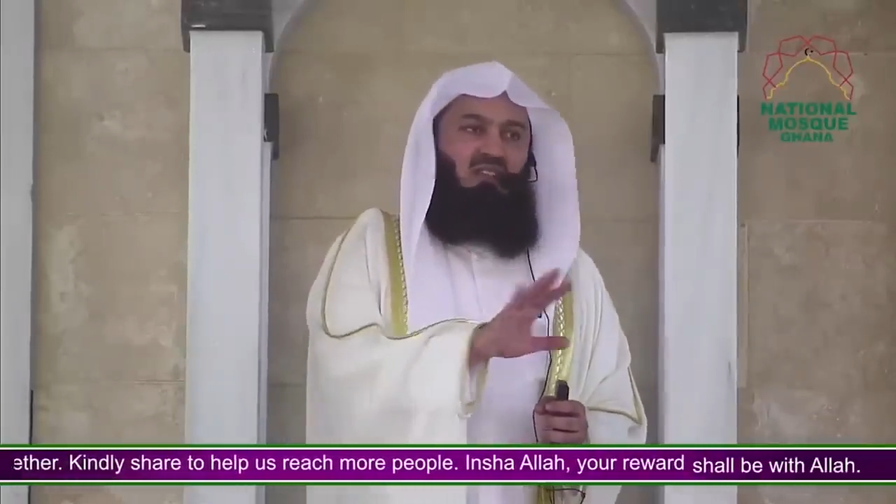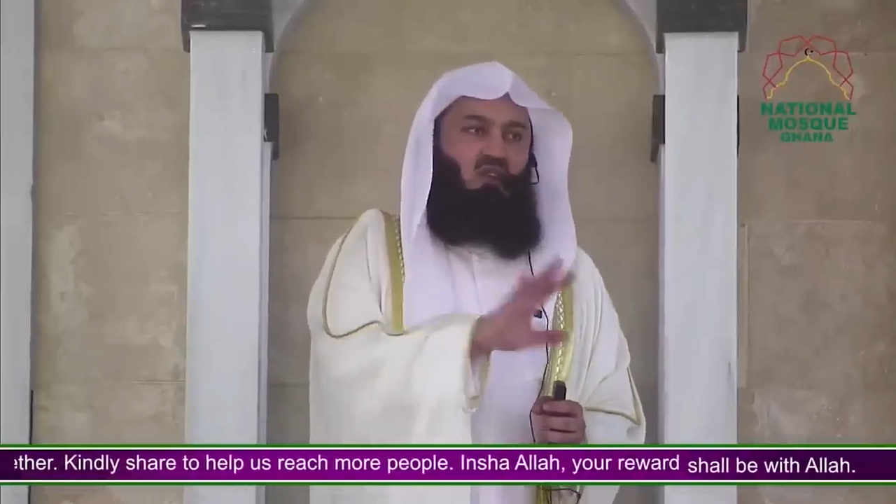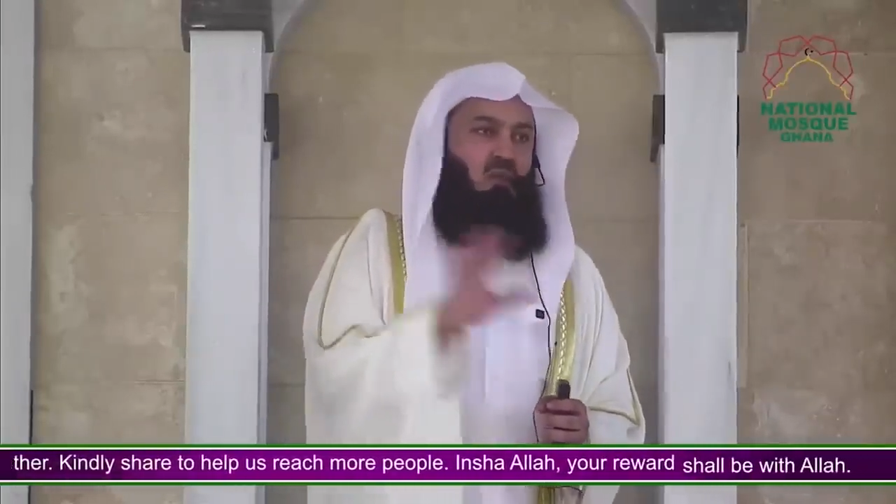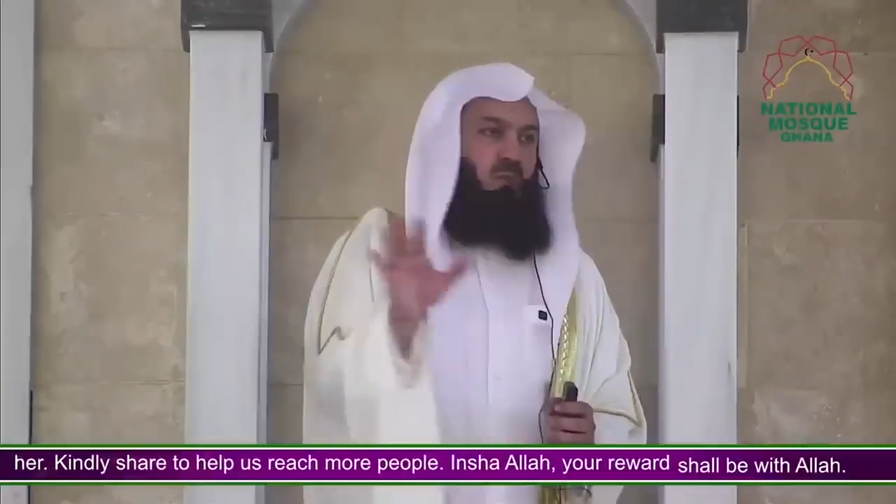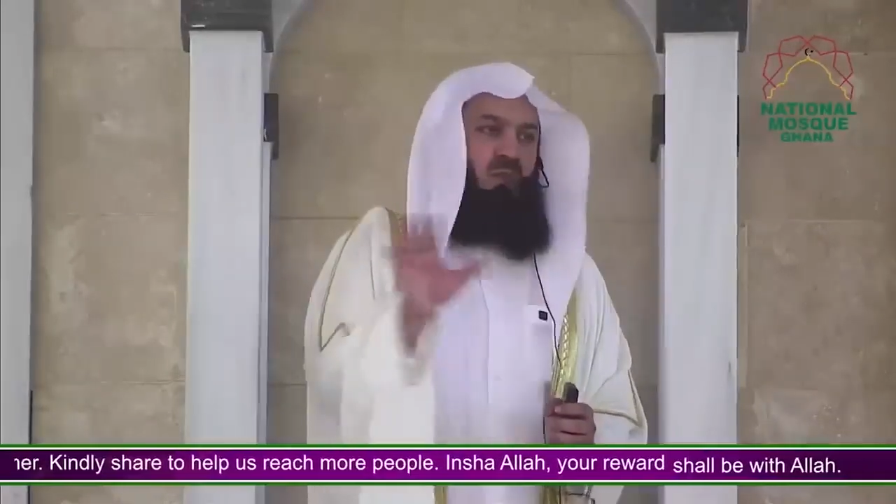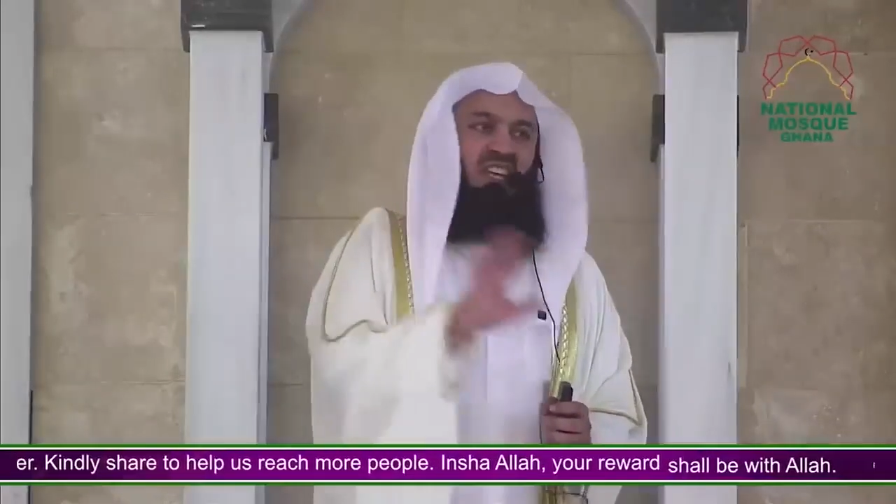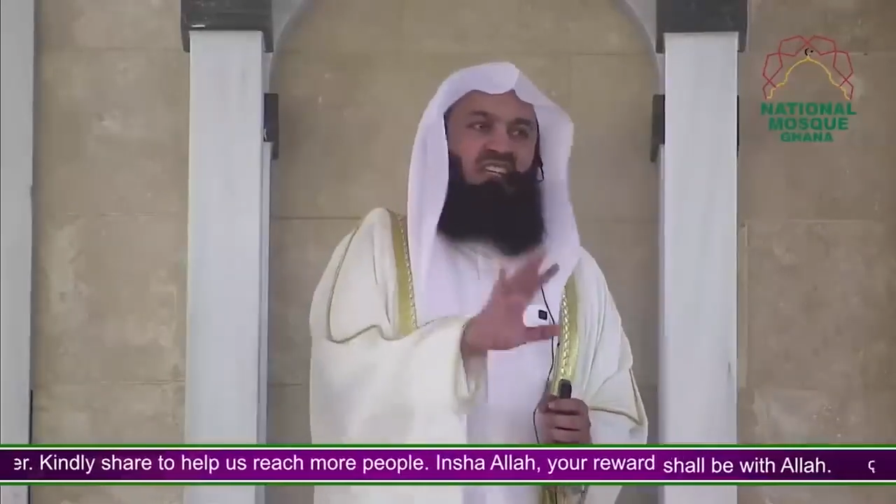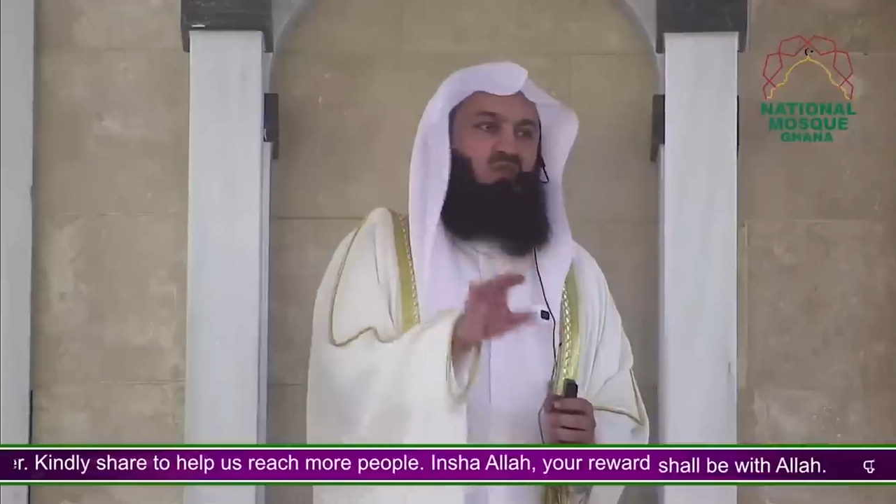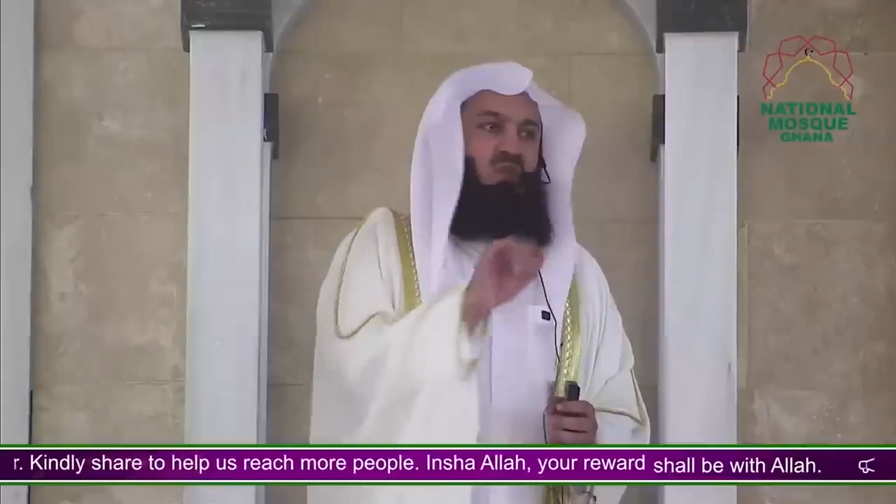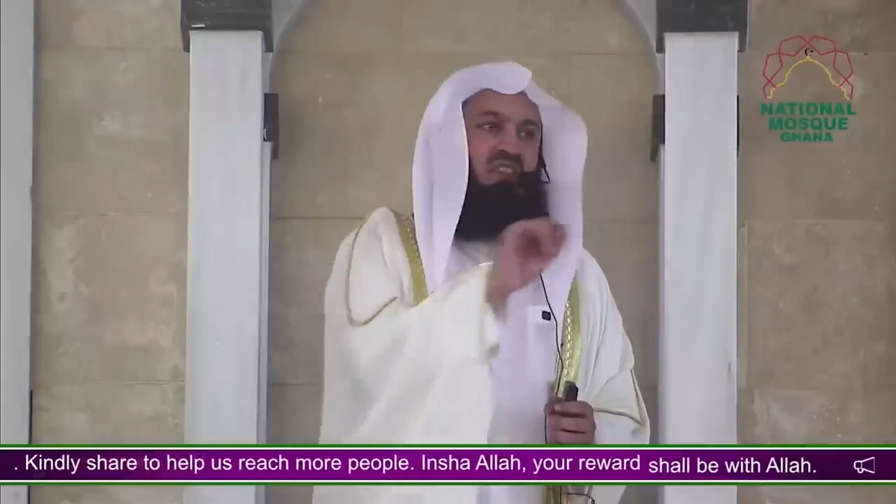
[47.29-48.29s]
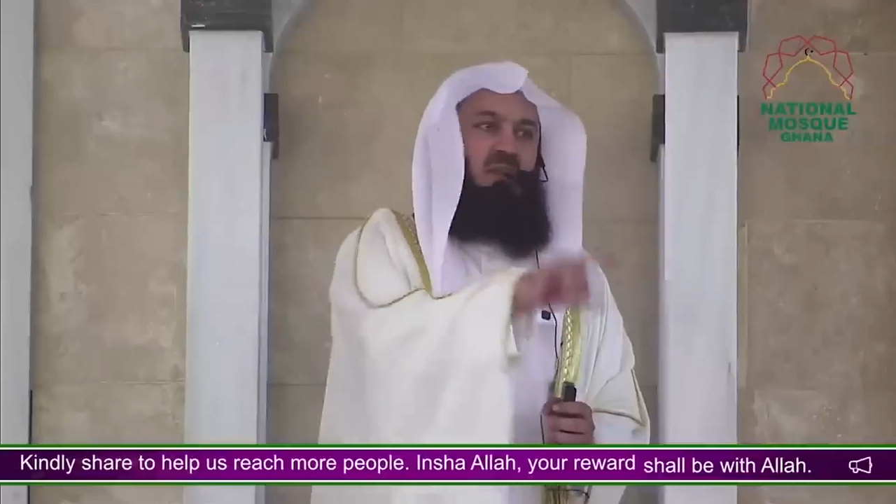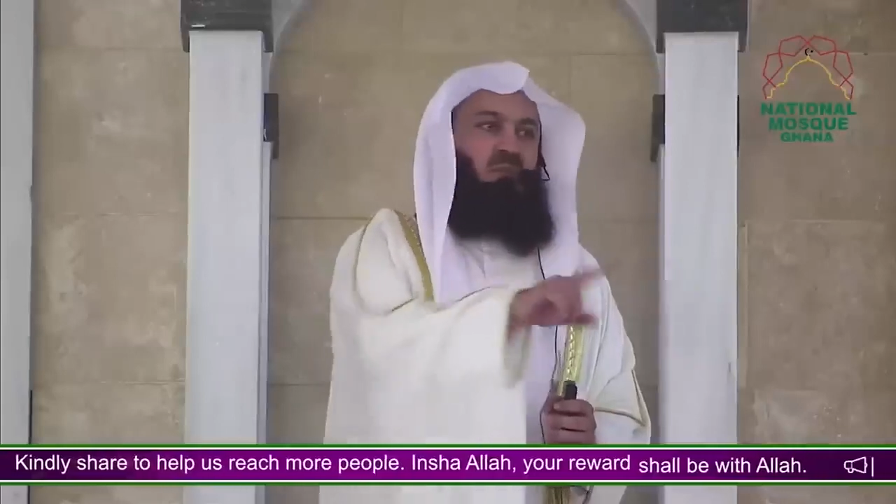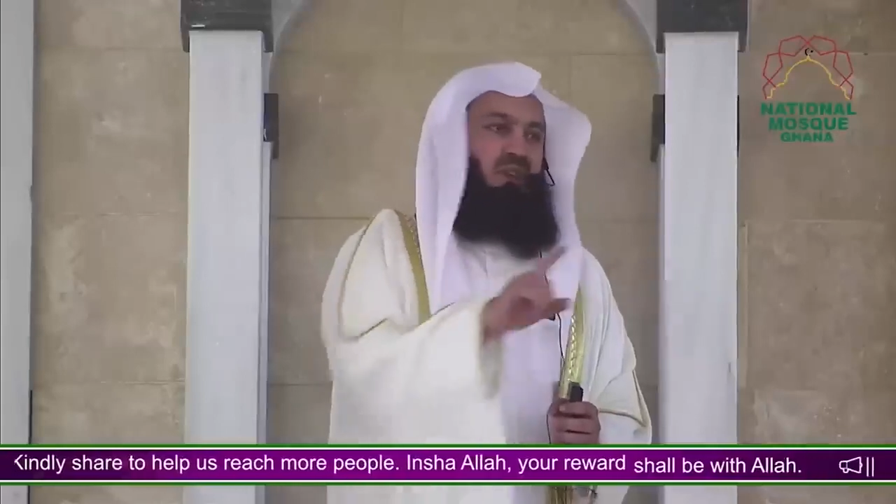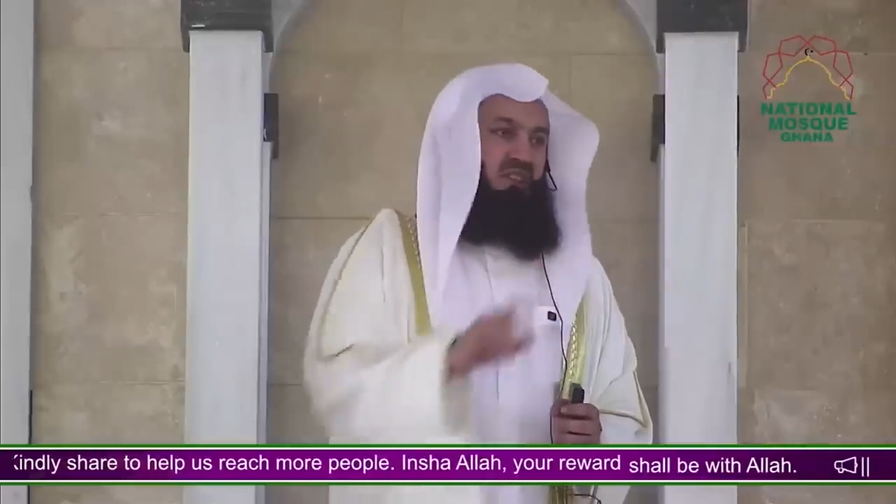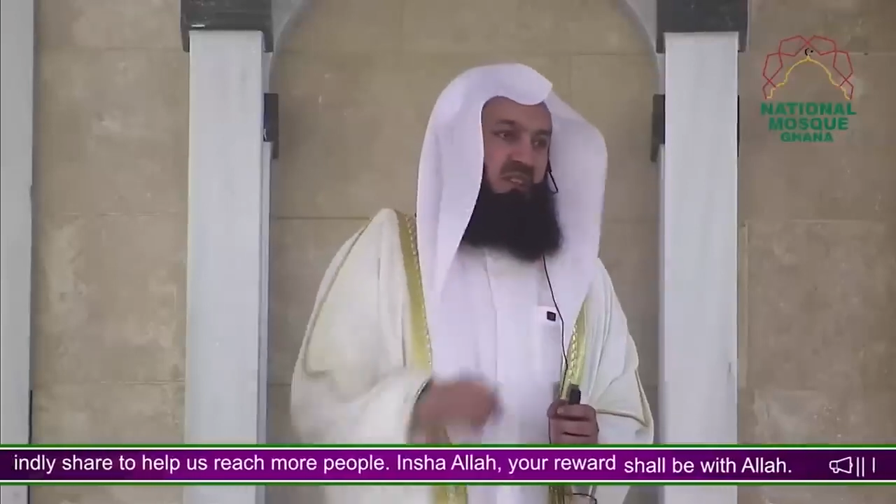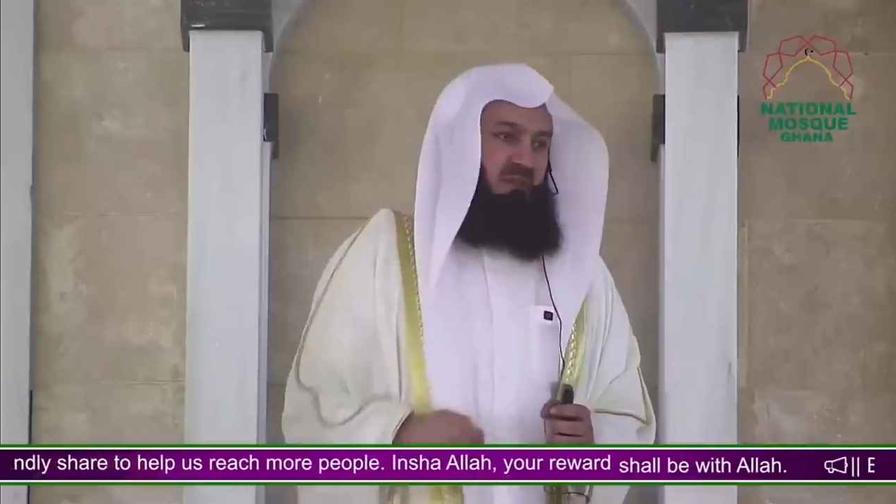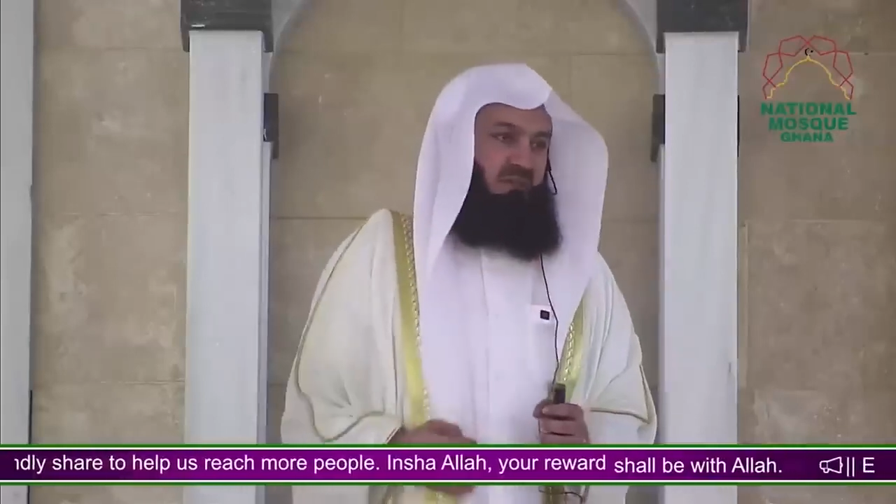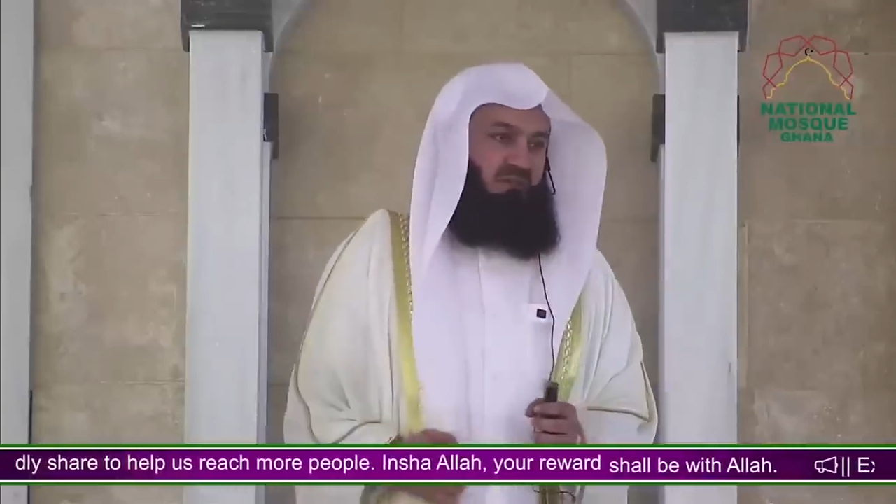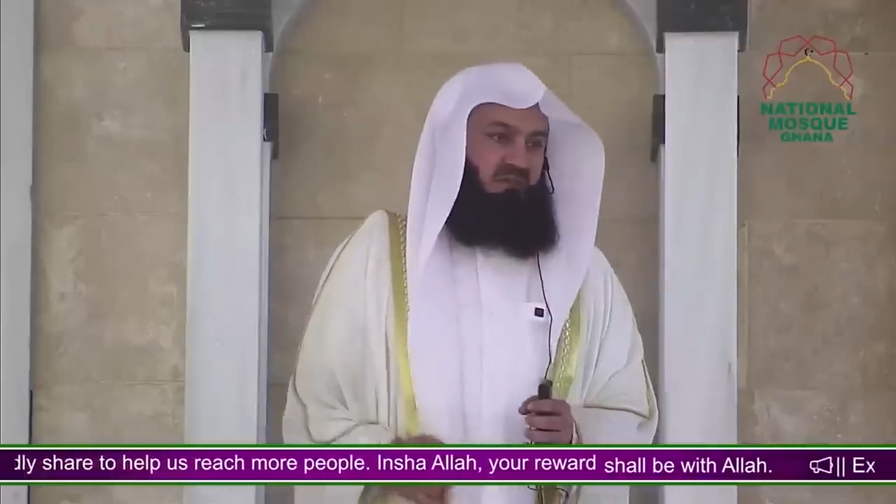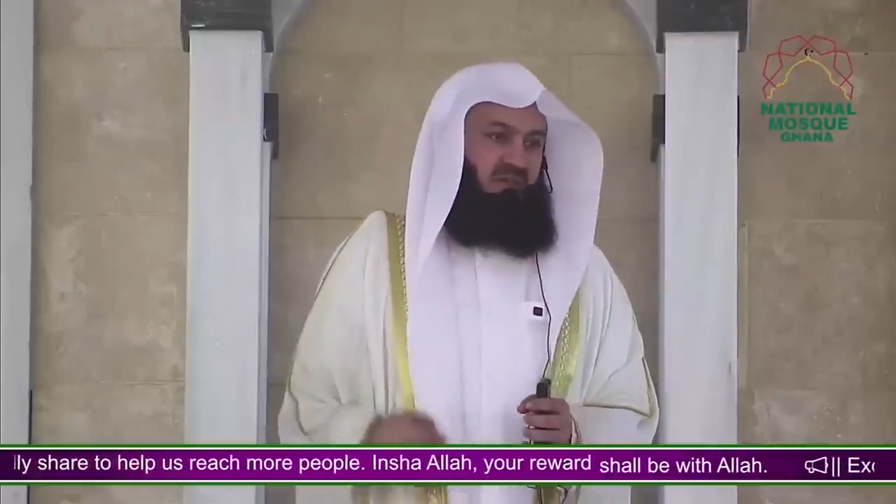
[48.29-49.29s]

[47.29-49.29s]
is not pleased with that person.